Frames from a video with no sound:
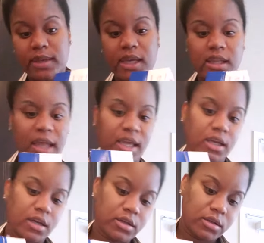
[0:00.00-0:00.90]
meat, like,
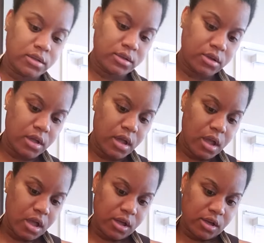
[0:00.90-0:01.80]

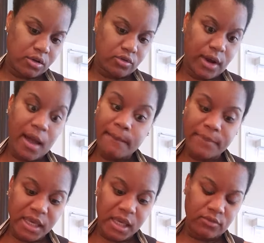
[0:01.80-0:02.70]
you know, ground
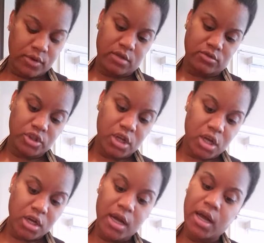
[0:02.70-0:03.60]
beef, ground
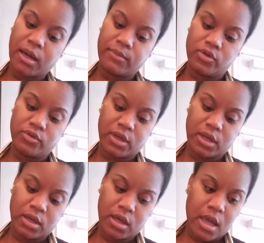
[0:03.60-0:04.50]
chuck. I'm
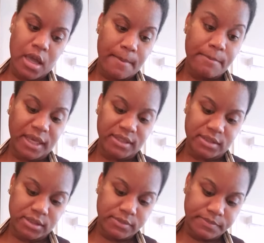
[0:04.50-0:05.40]
using
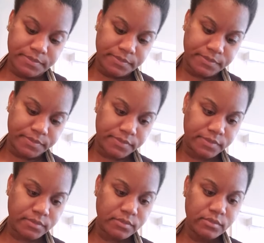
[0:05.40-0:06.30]
bison.
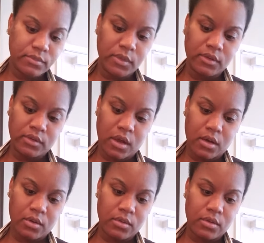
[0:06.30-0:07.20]

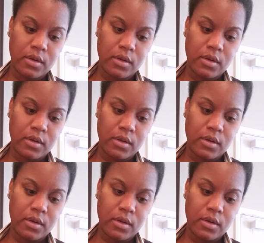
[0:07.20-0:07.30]
So,